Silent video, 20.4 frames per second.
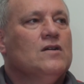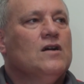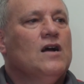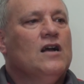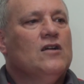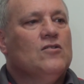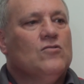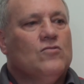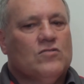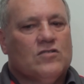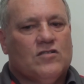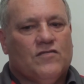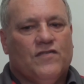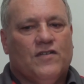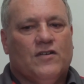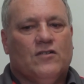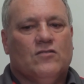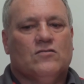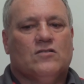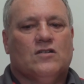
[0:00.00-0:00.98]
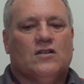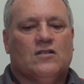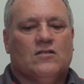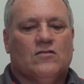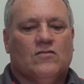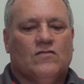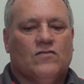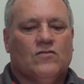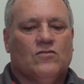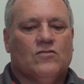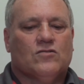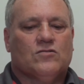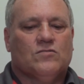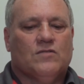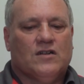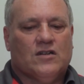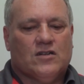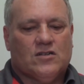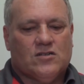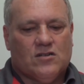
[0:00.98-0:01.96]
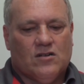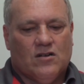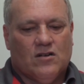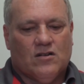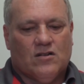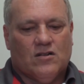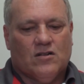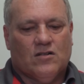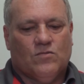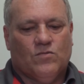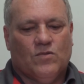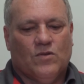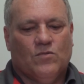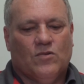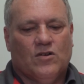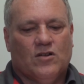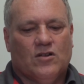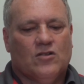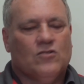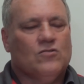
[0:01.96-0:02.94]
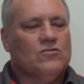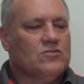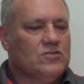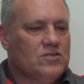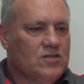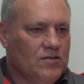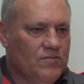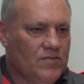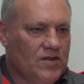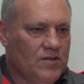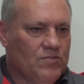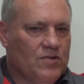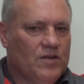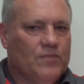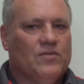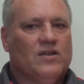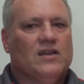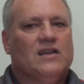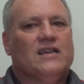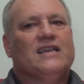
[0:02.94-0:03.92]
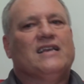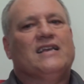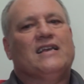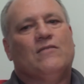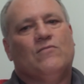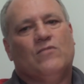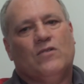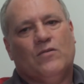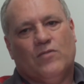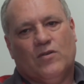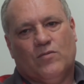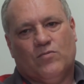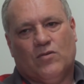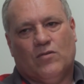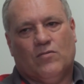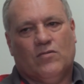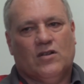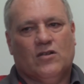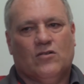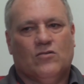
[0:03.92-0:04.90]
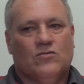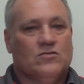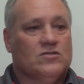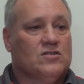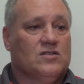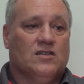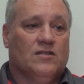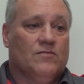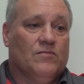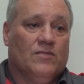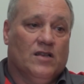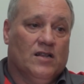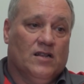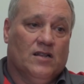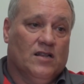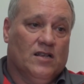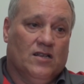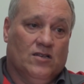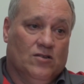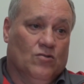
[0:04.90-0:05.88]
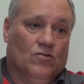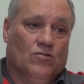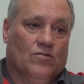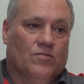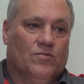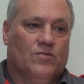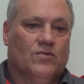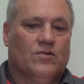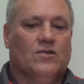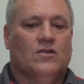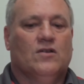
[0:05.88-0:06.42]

I always felt that, of course, when I started, we were the oldest team in the Premier League and we were probably the oldest team in, in Europe.